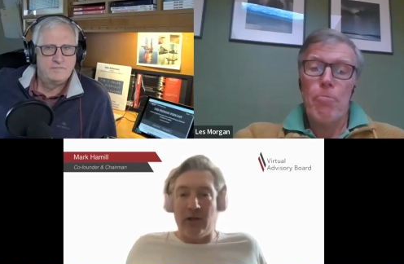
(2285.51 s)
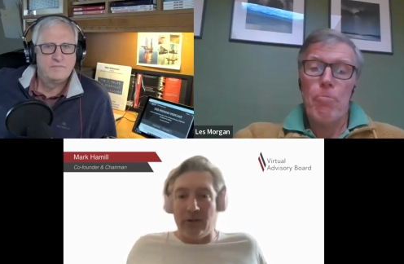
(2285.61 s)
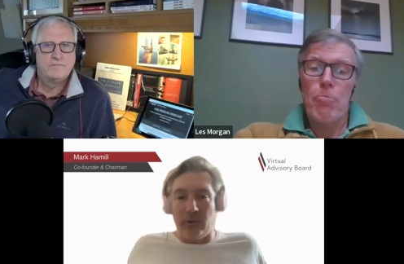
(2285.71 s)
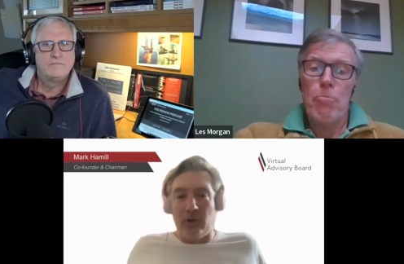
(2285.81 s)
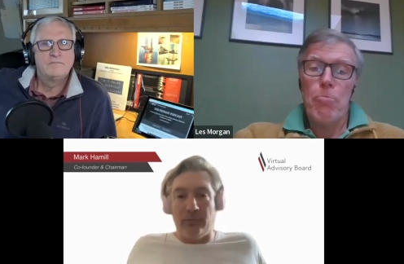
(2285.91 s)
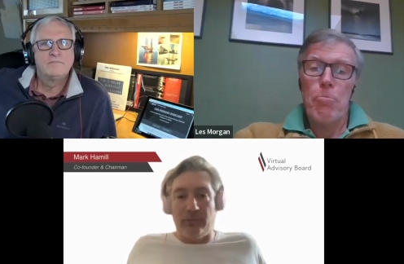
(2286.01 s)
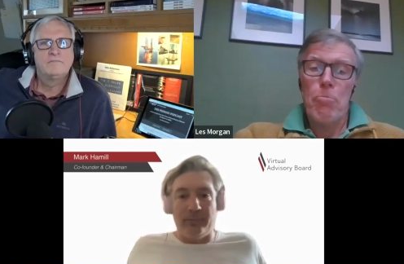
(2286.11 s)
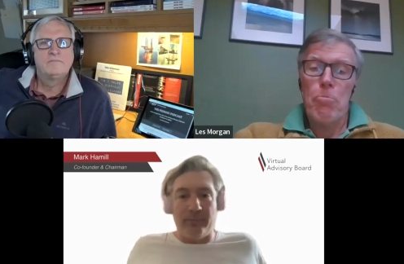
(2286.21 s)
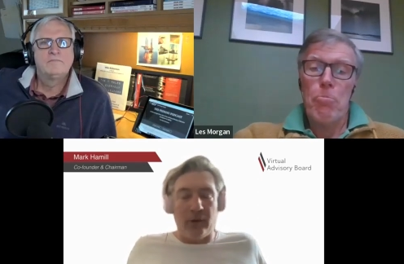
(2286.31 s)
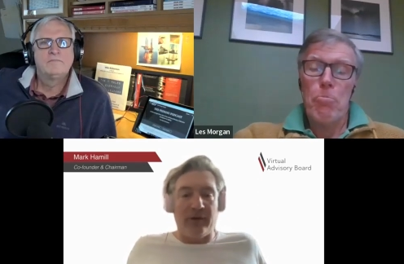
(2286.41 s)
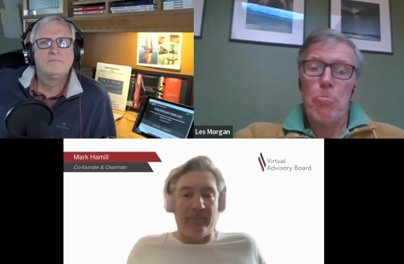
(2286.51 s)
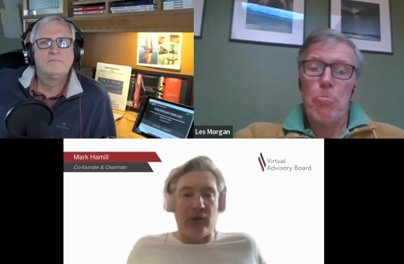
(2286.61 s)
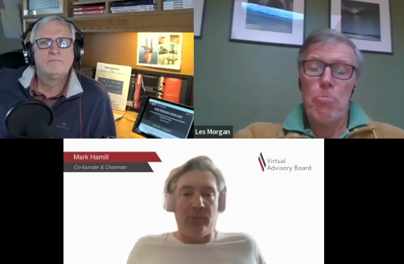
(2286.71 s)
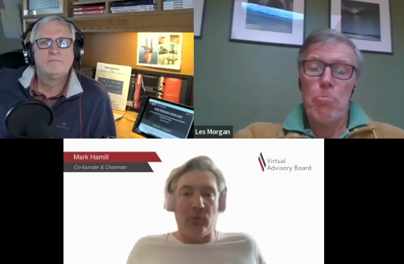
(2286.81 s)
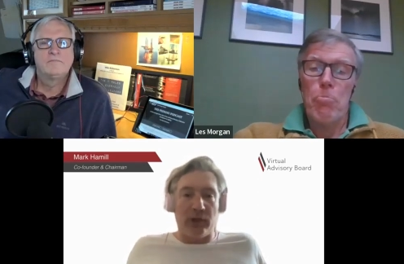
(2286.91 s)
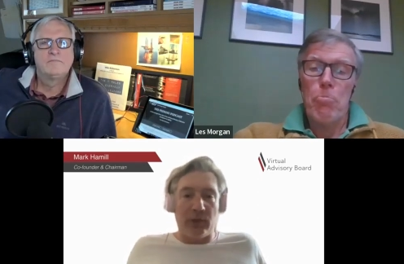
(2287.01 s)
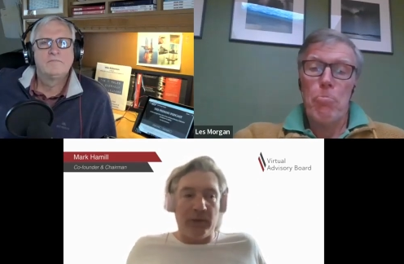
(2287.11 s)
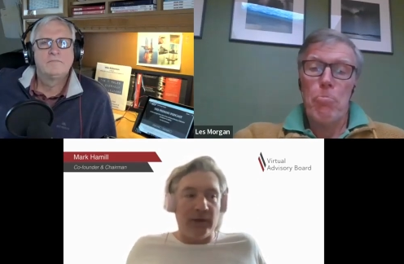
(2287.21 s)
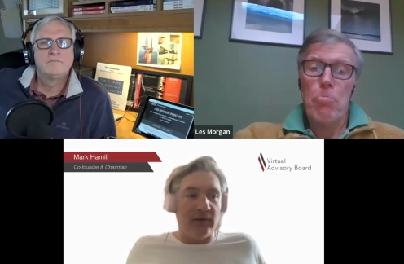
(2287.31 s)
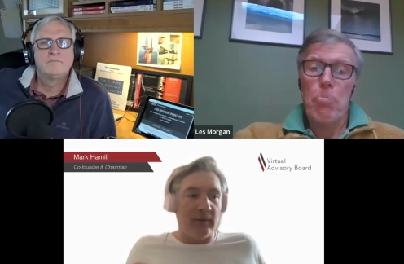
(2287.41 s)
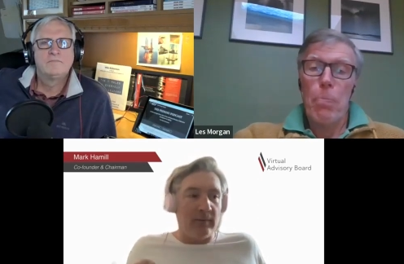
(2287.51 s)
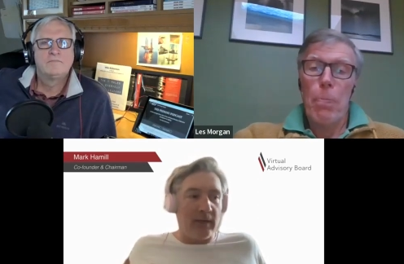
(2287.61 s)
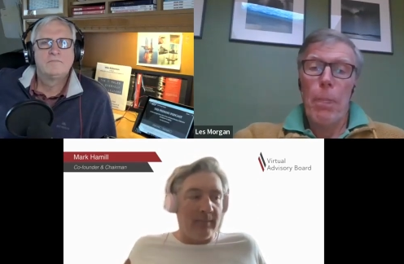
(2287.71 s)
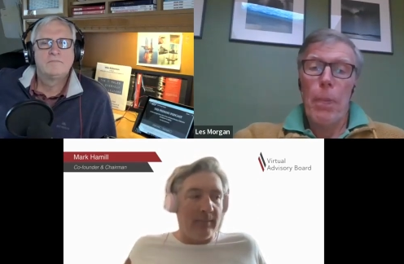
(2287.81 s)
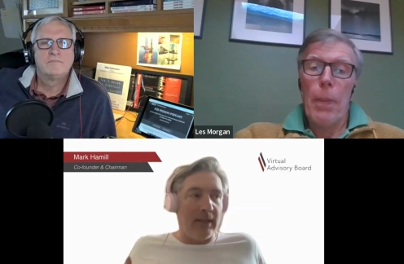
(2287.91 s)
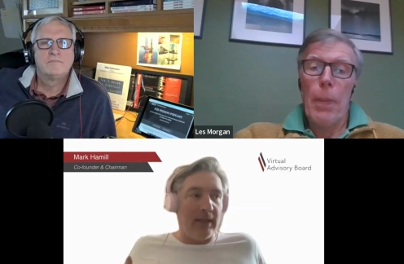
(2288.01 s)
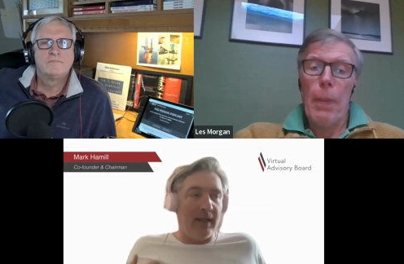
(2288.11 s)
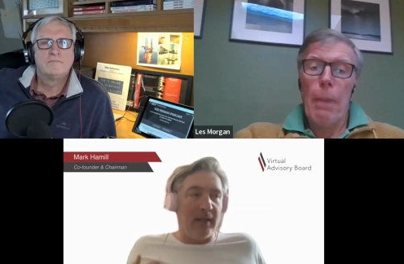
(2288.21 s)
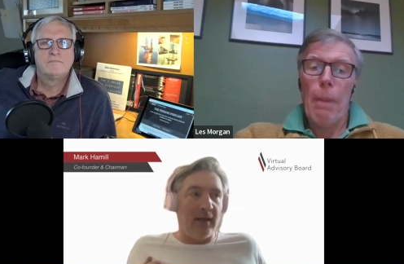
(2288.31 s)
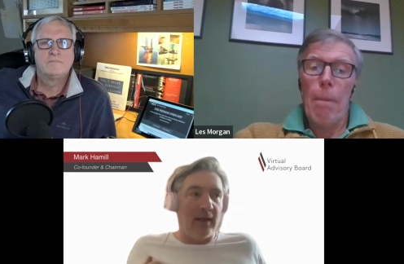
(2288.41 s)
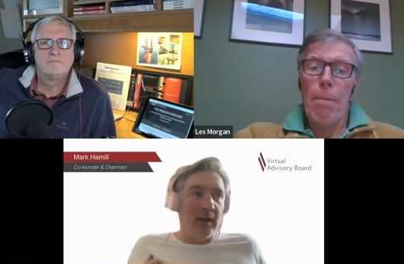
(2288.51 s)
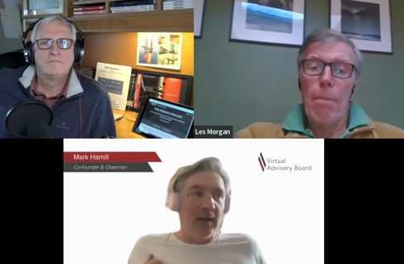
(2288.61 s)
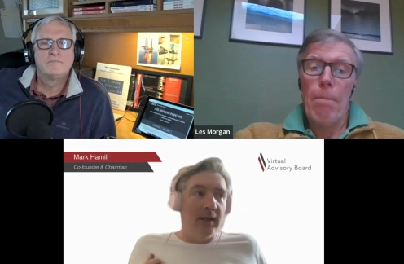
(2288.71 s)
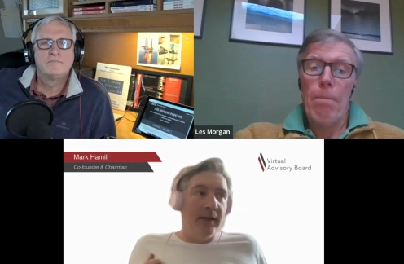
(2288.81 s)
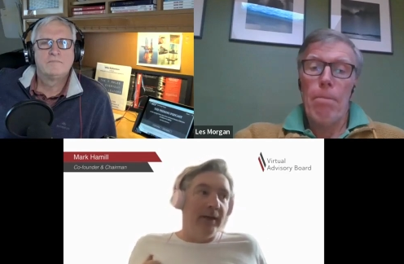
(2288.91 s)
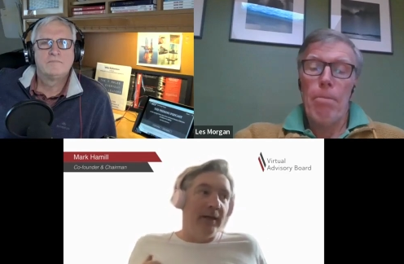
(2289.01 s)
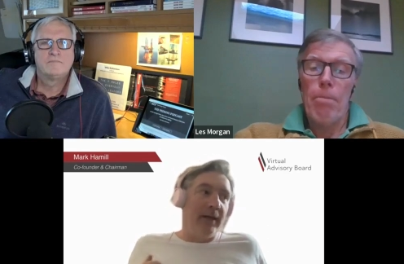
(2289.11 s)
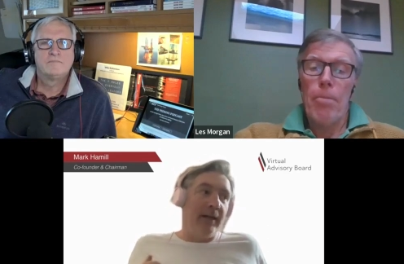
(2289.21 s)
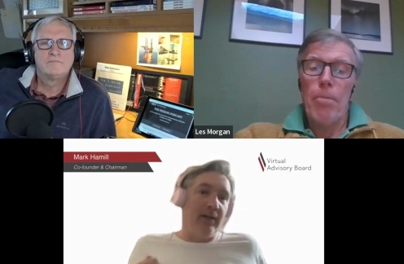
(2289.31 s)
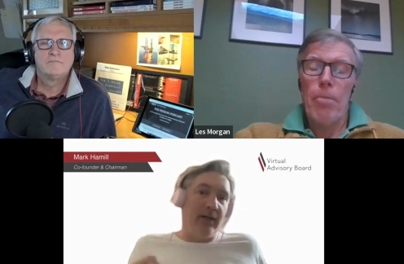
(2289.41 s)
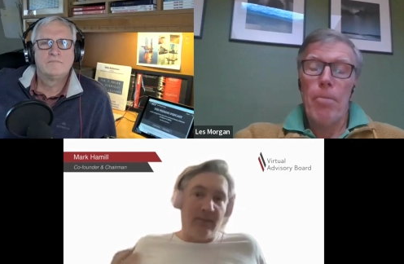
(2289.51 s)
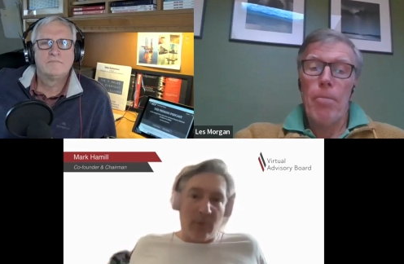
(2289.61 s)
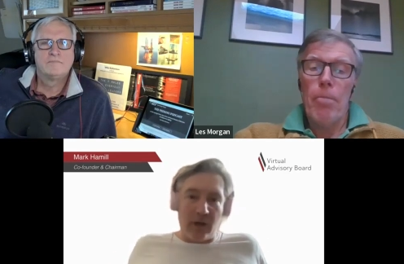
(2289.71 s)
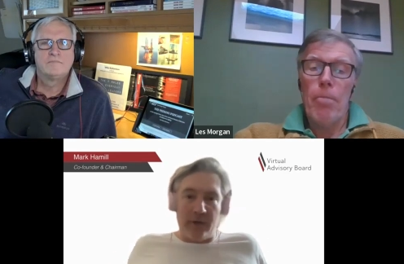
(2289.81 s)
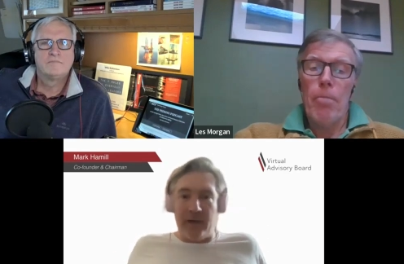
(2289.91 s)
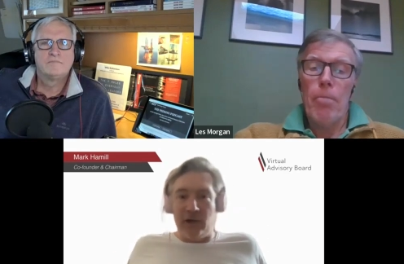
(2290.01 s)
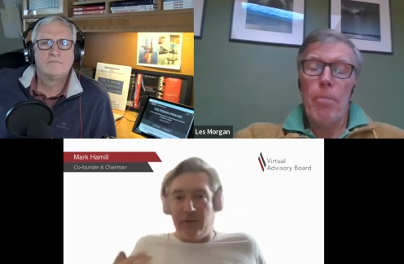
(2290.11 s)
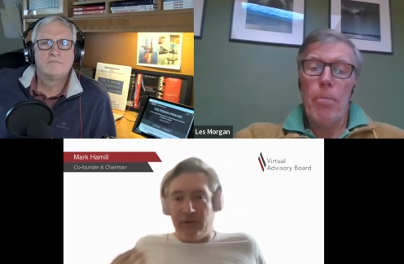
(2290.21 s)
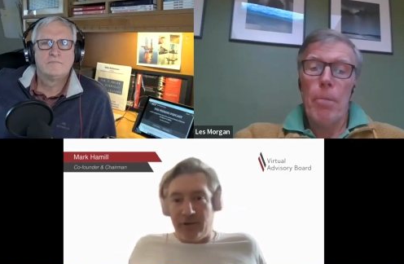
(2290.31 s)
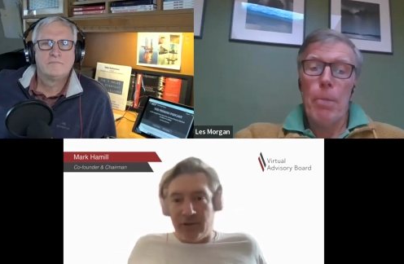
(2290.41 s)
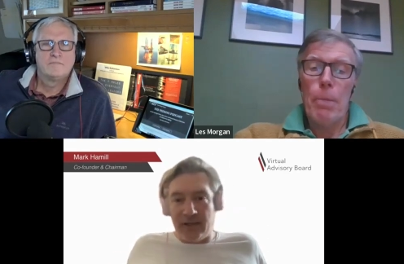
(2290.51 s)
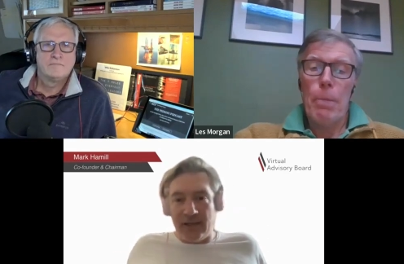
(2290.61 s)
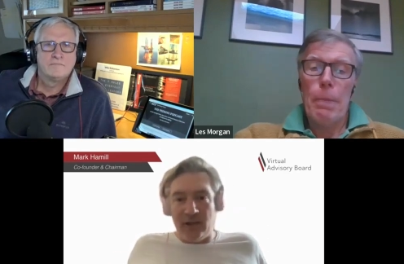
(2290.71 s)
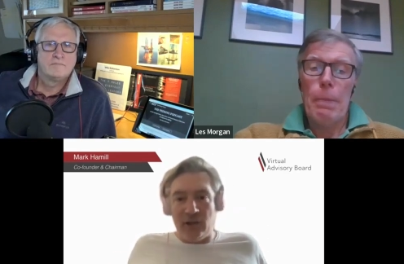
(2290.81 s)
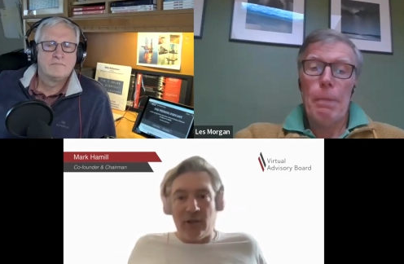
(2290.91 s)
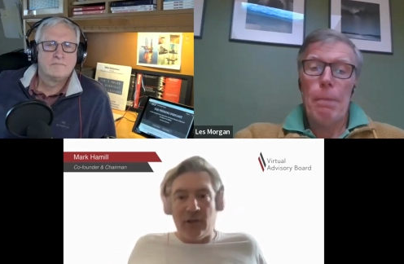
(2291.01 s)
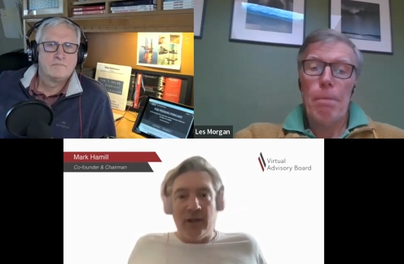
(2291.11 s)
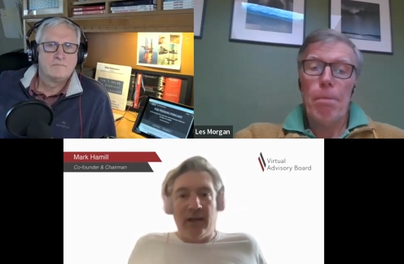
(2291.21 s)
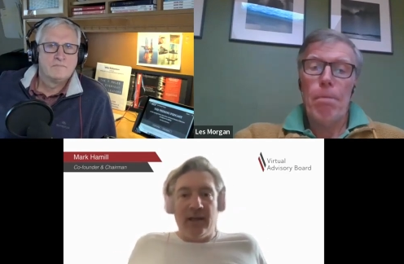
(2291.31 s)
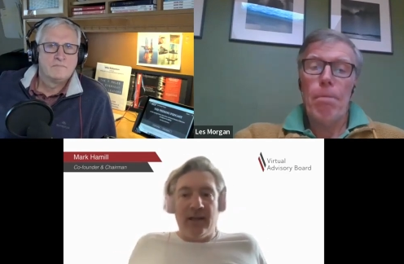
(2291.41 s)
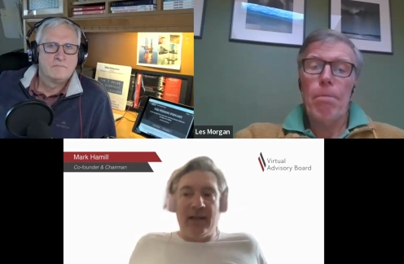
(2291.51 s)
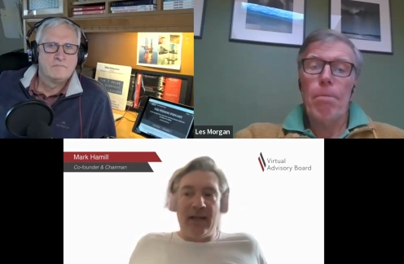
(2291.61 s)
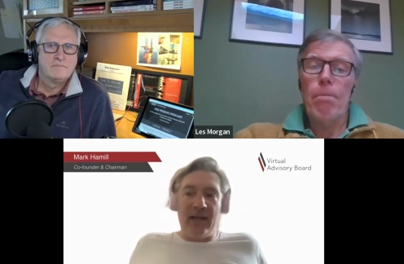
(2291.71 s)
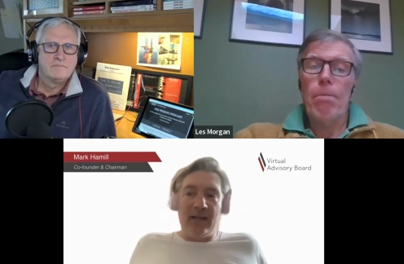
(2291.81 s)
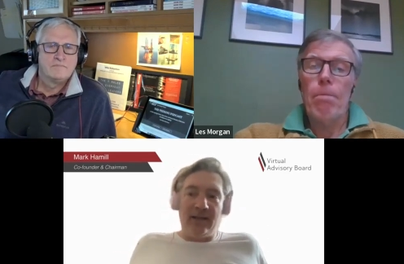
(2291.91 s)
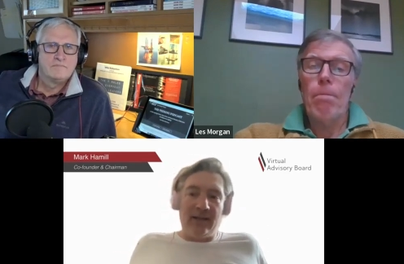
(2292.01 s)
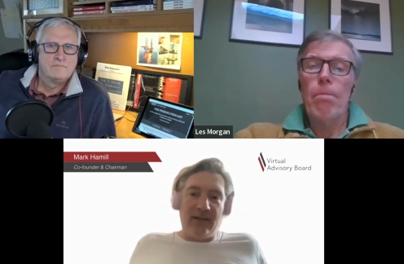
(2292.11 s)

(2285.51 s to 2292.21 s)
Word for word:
Speaker 1: And look, you both have much more experience than, than me in in in moderation facilitation. That